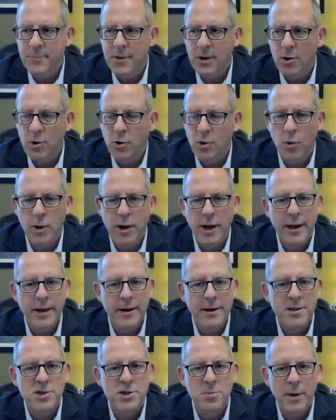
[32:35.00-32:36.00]

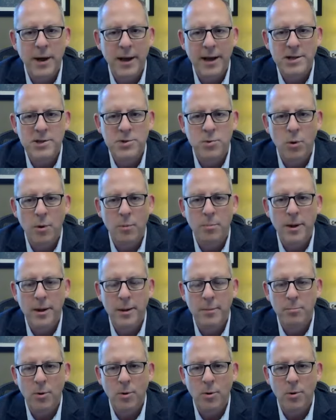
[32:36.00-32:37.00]
created space where
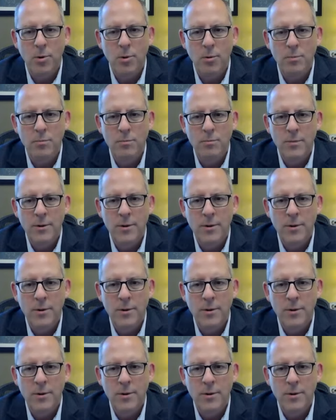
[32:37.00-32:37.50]
people